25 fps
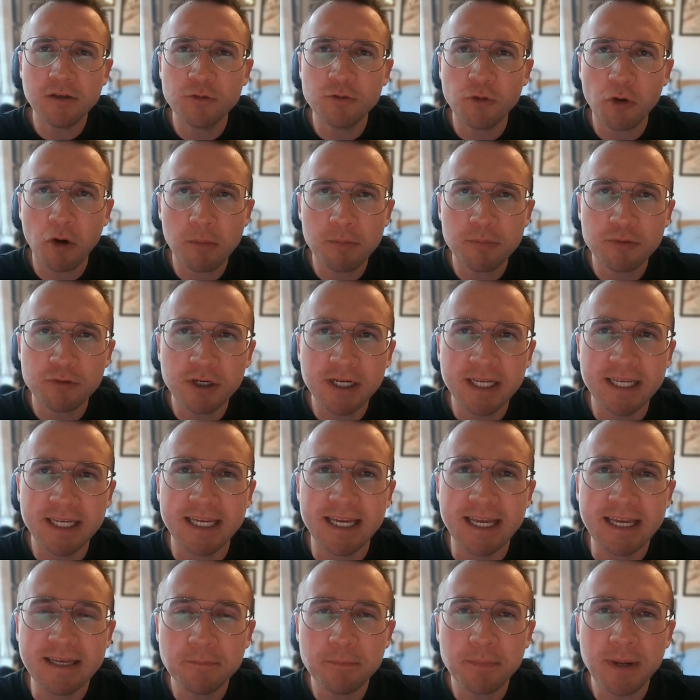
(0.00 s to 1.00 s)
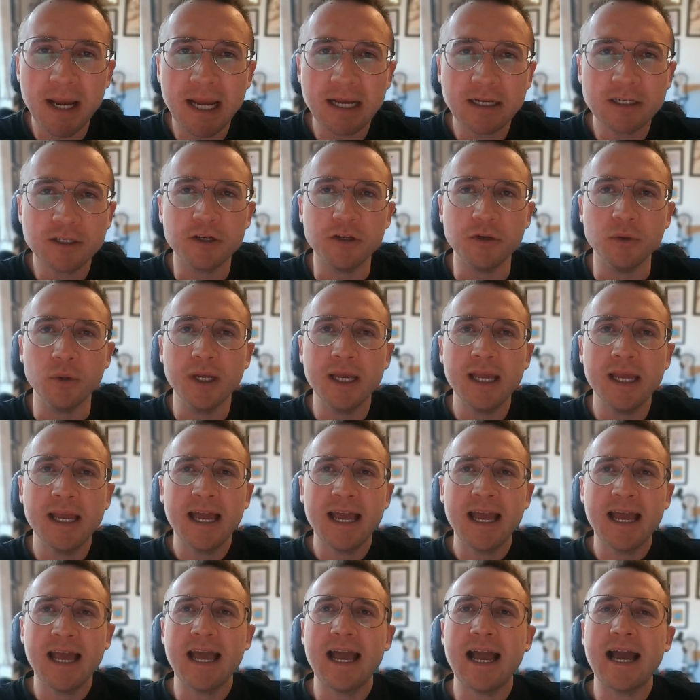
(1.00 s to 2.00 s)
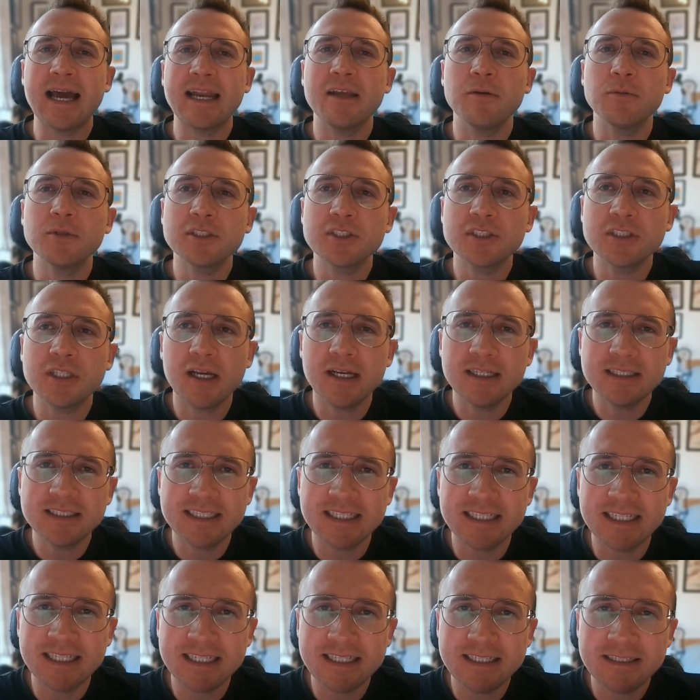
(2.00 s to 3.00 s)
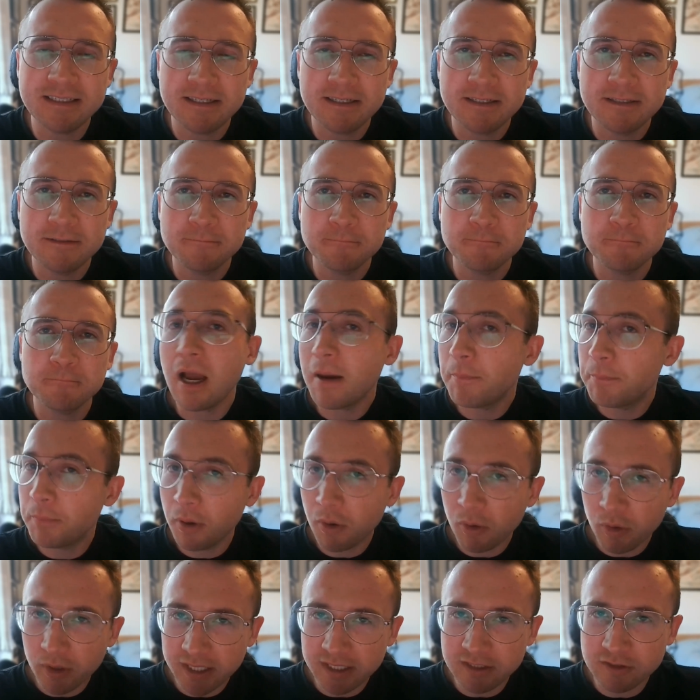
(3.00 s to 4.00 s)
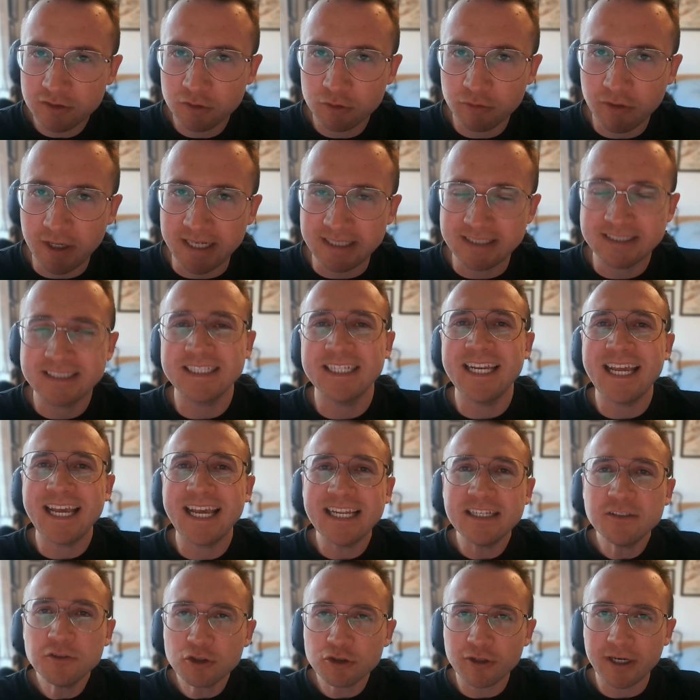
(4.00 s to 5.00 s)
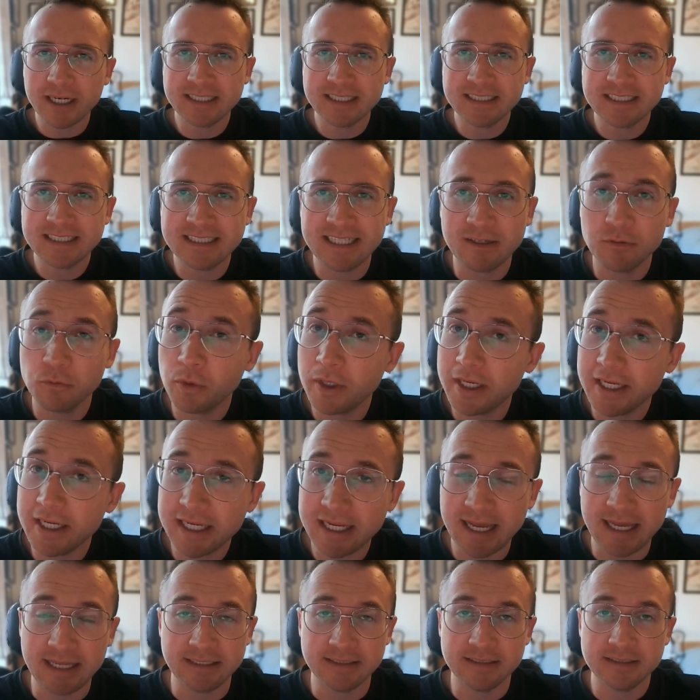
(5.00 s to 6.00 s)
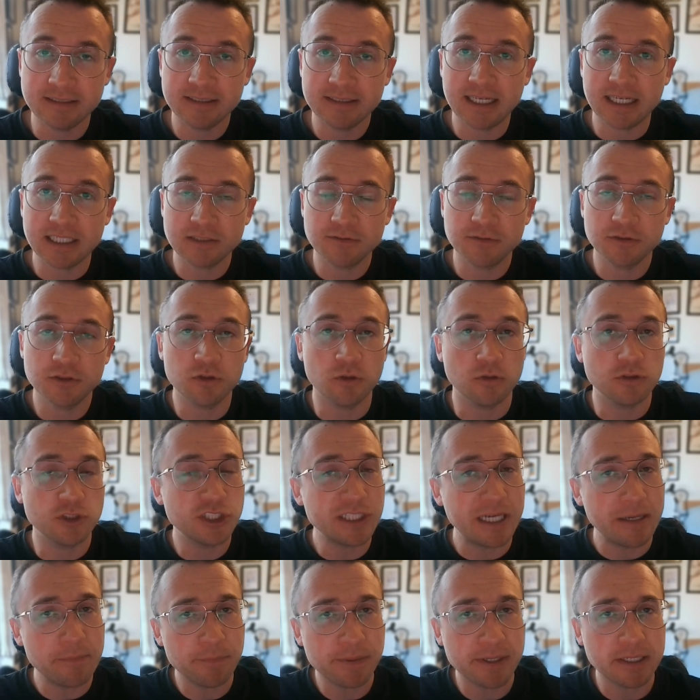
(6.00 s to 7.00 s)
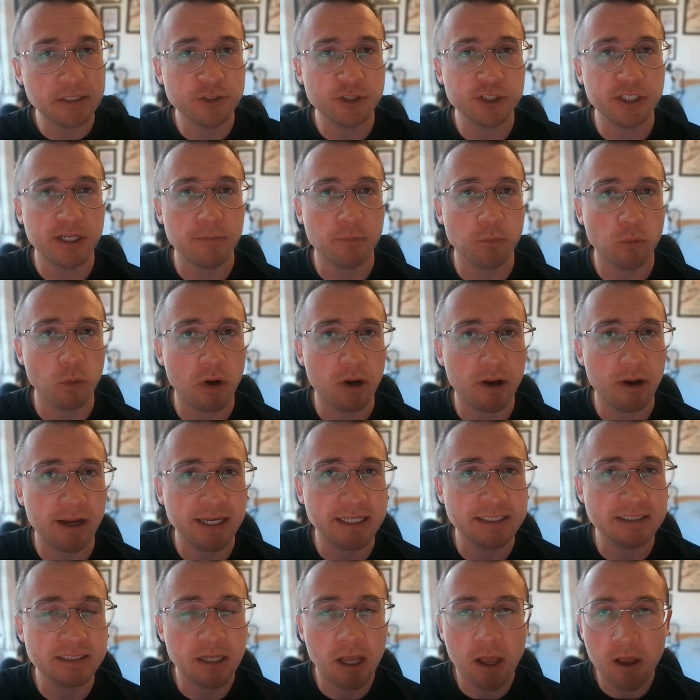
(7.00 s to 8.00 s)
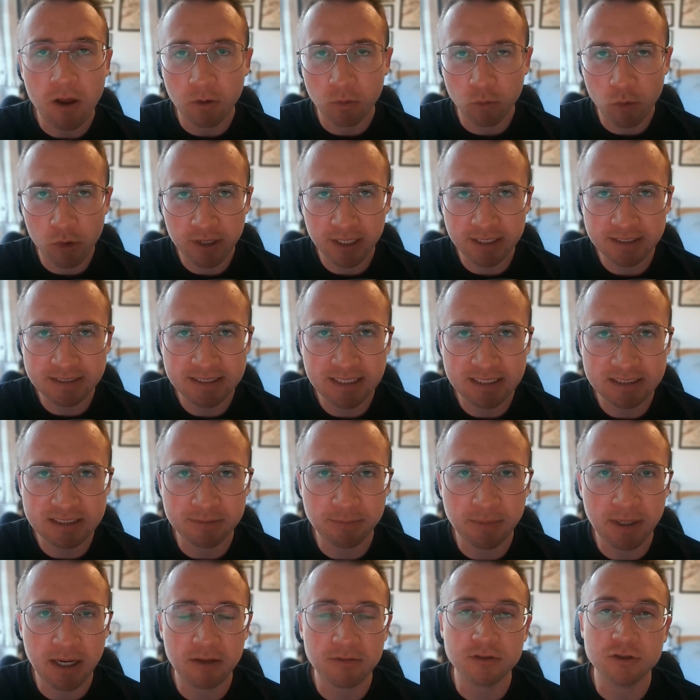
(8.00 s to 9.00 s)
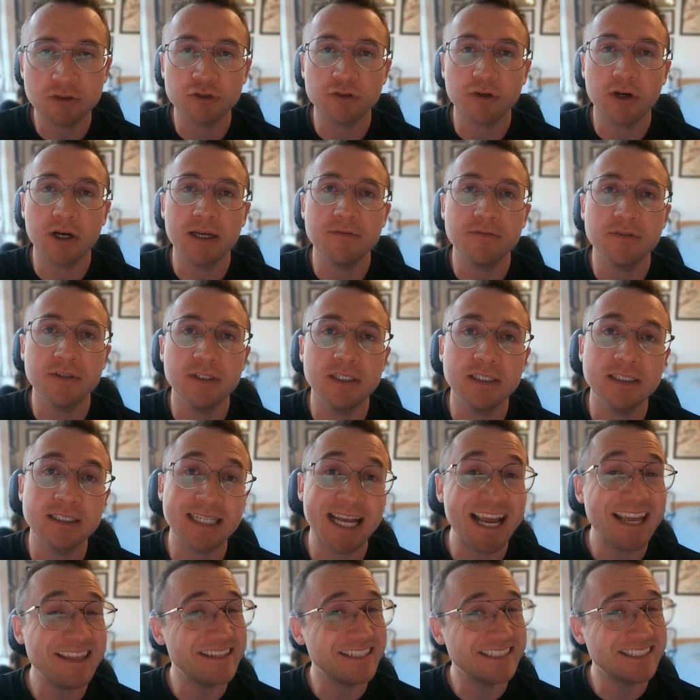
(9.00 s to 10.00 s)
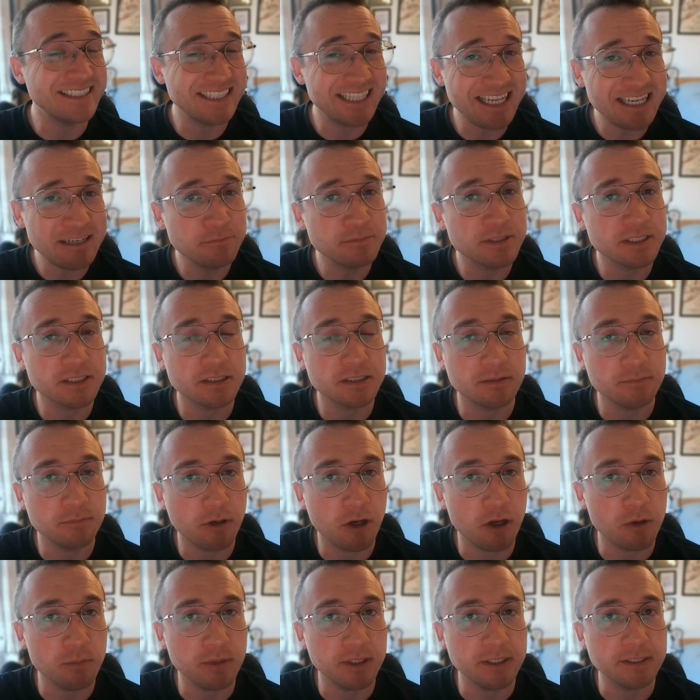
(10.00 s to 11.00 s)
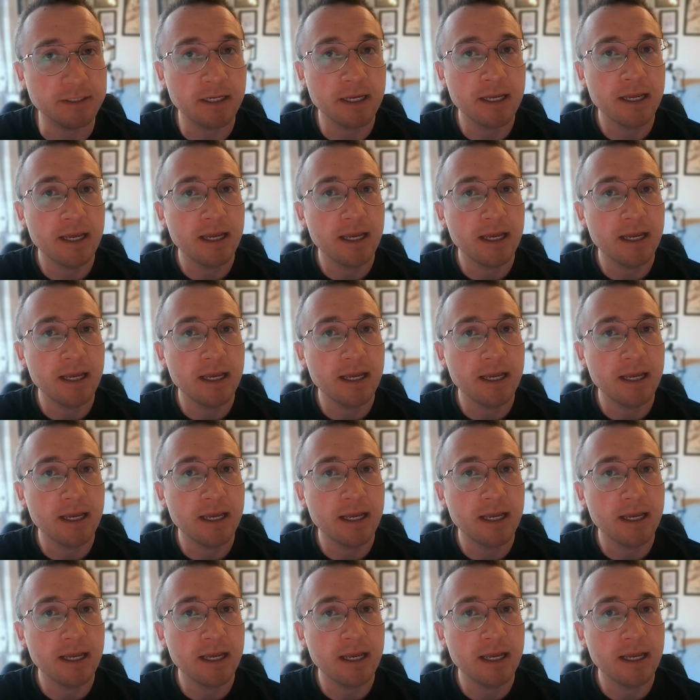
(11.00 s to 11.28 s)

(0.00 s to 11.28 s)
Grand Prix in Baku. And it was certainly a poised race, an interesting weekend, that's for sure. Championship-wise, what it says about the drivers and the teams at the moment,